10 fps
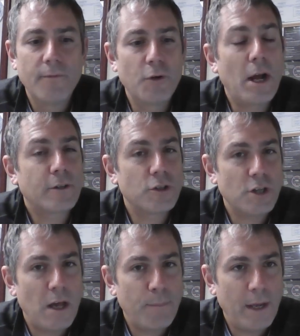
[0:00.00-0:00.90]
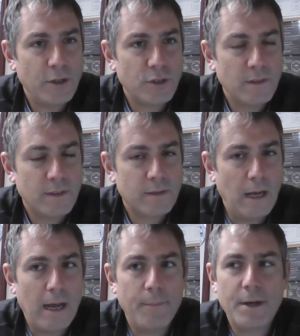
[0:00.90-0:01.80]
For Dr. John Patience,
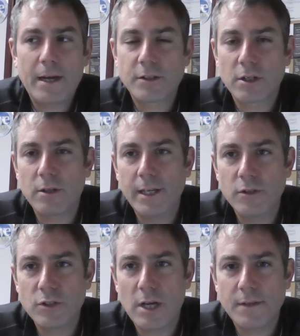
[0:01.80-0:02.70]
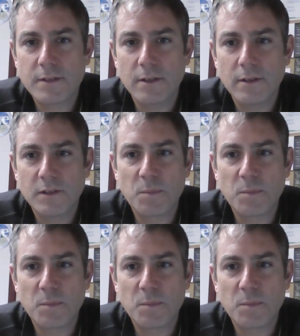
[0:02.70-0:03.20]
I'm Dr. Clayton Johnson.